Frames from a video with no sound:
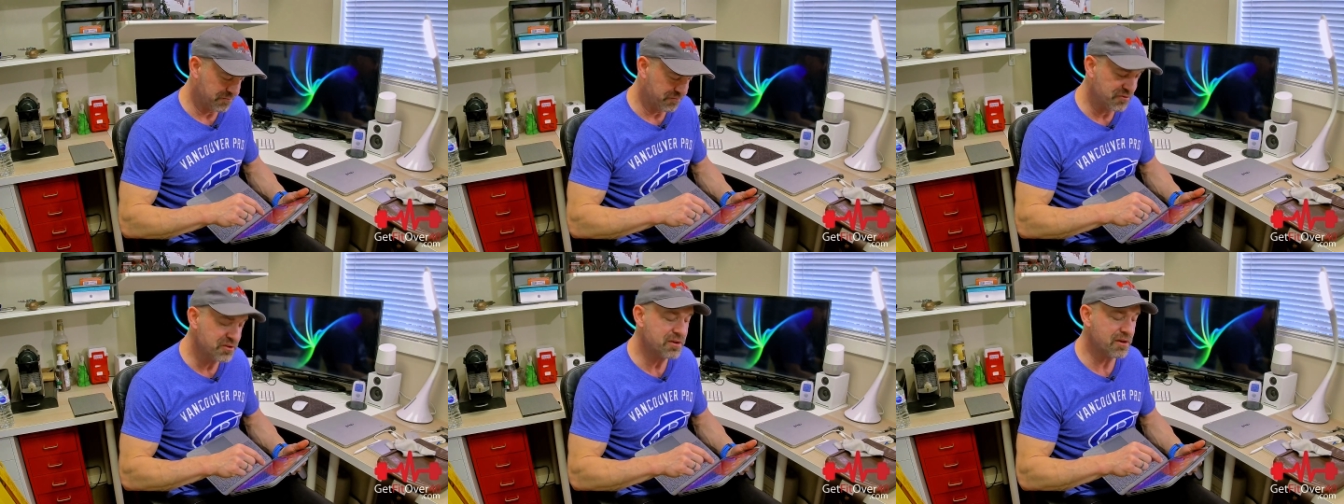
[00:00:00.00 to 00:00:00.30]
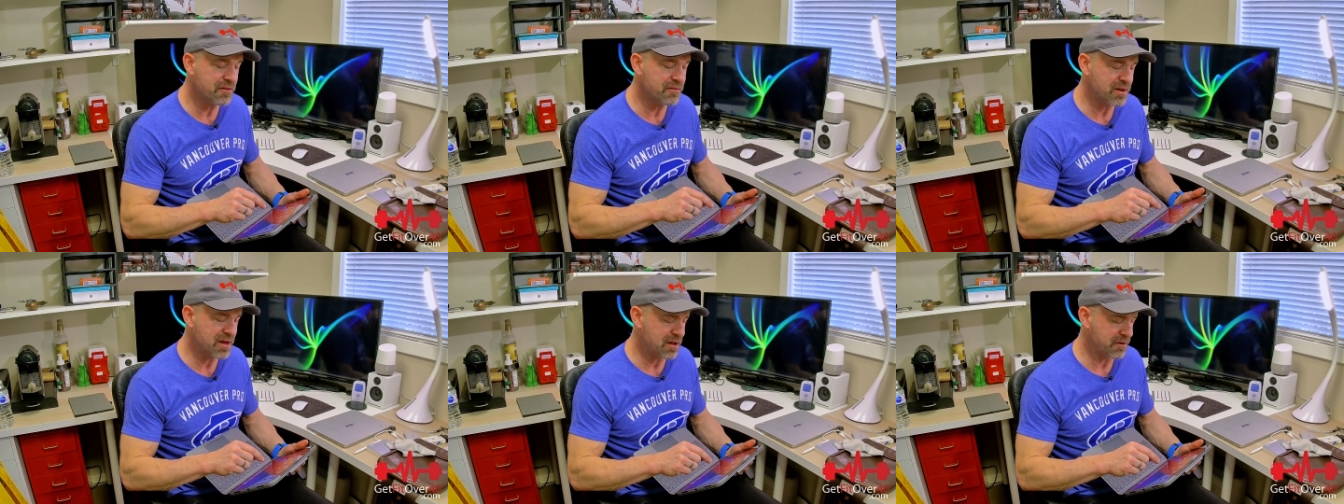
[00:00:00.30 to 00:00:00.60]

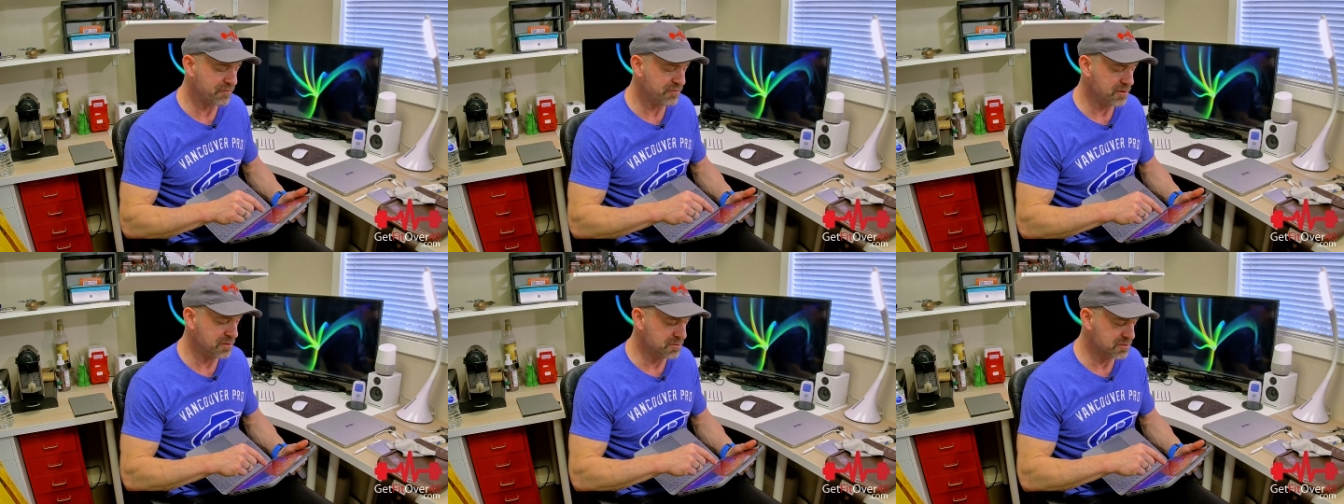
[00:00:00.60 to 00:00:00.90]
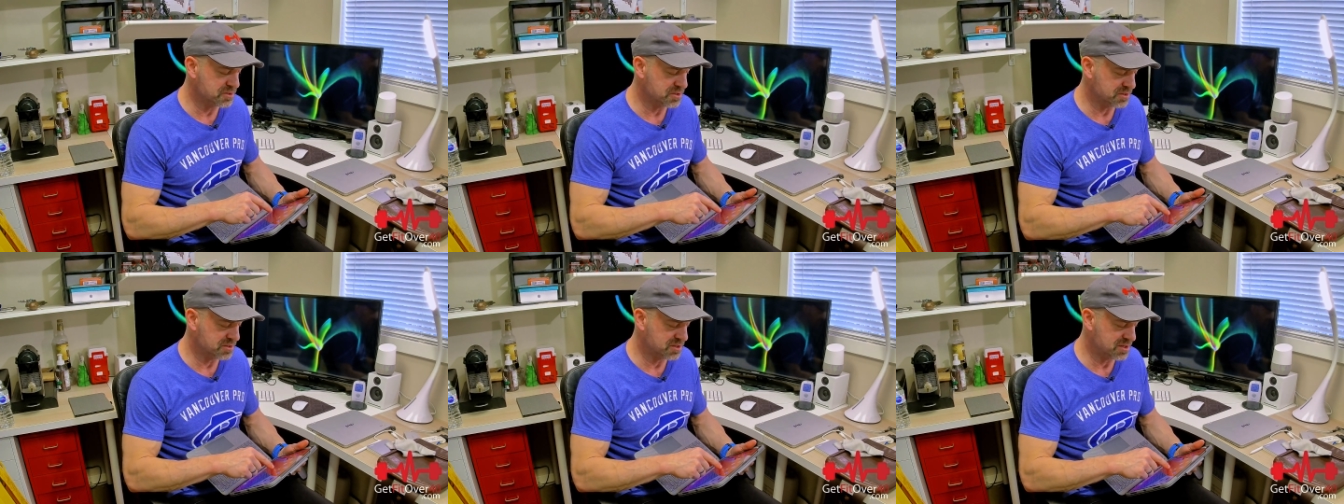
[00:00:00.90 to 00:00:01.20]
Uh,
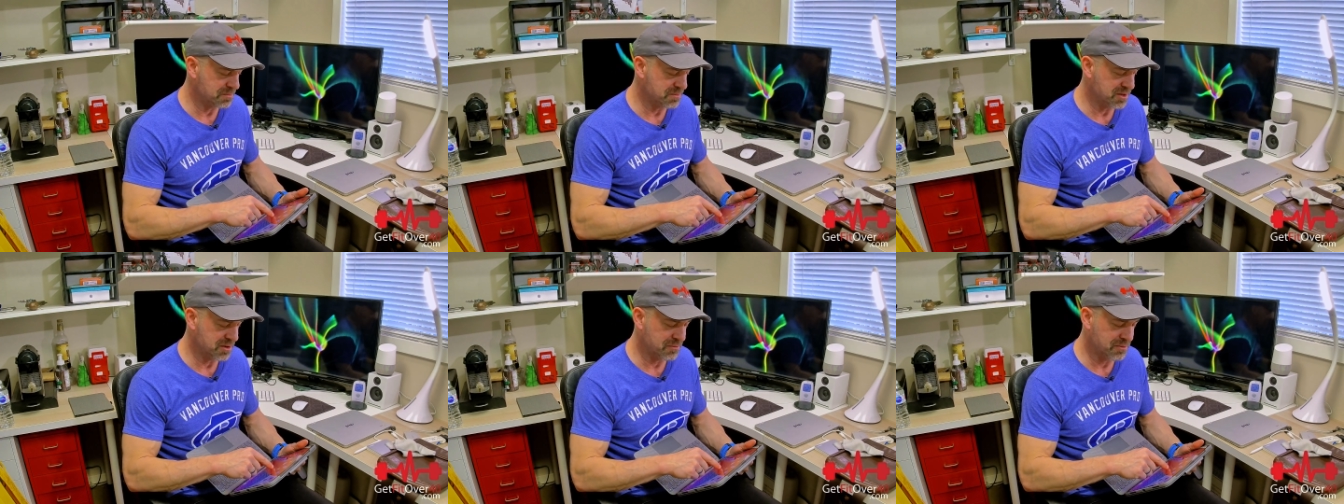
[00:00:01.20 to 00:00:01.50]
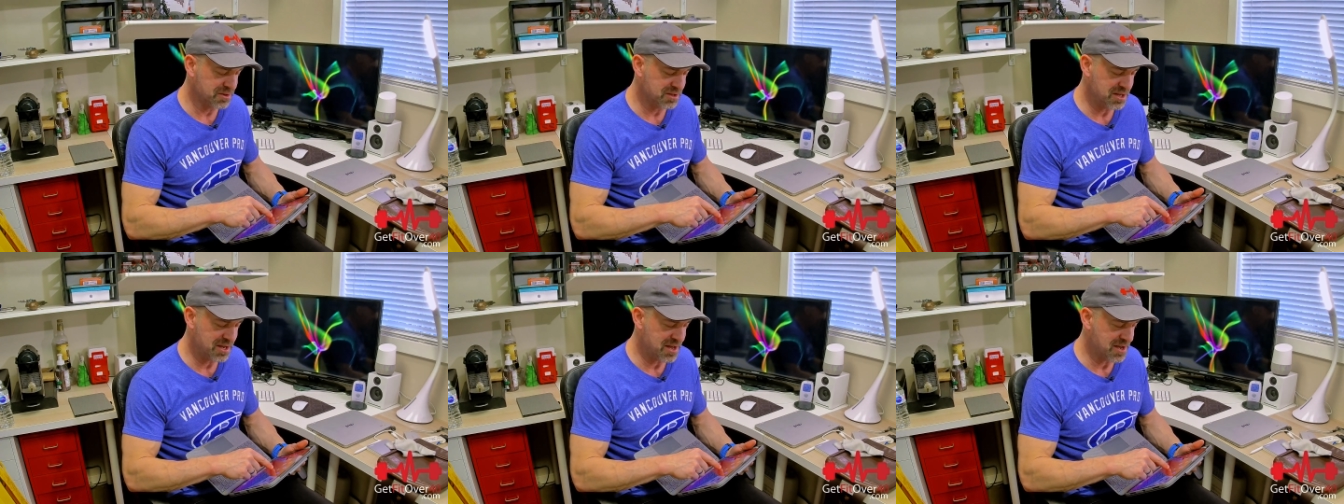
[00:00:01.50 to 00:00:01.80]
fusion, something.
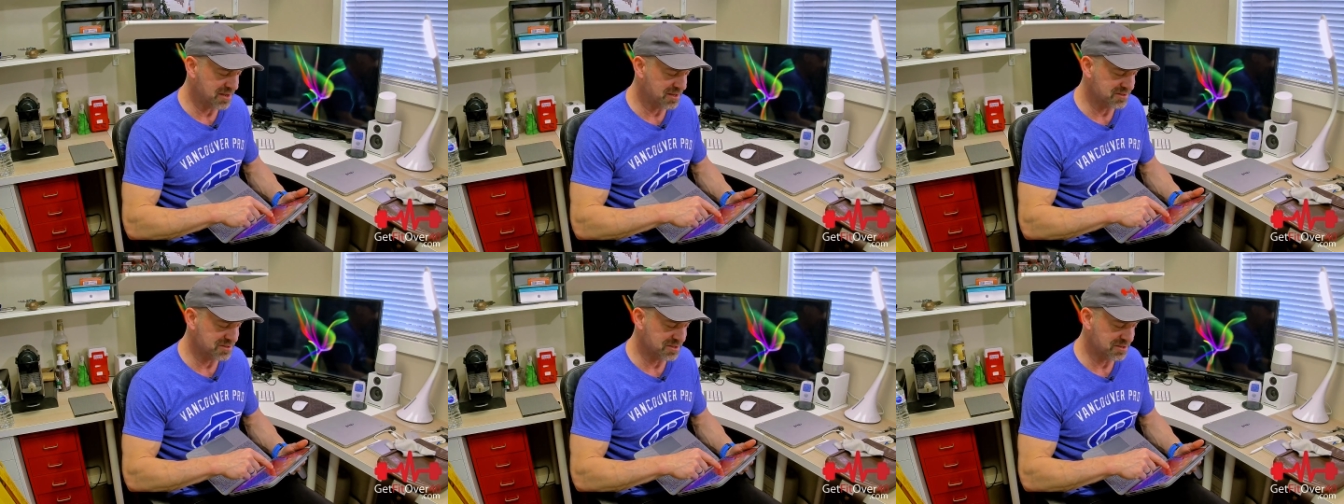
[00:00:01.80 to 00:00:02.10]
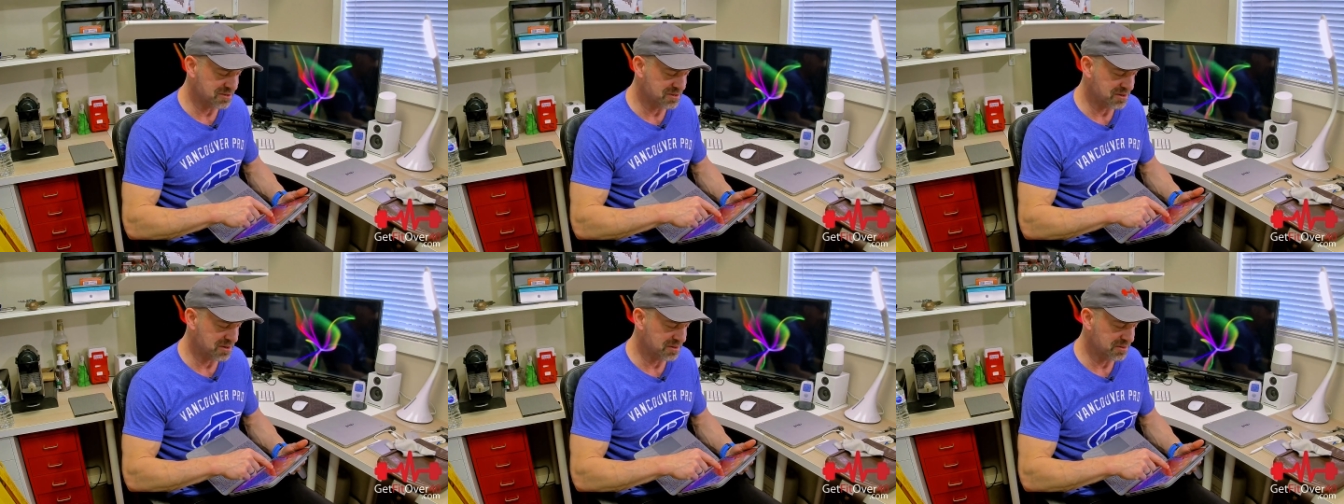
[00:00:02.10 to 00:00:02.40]
What the heck is it
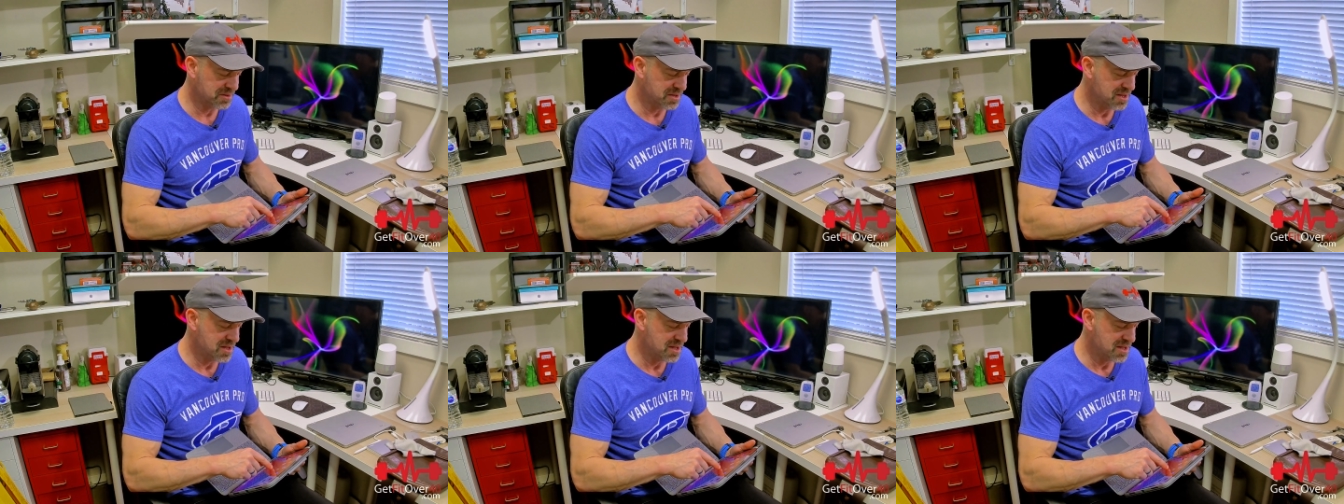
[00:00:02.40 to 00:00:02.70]
called?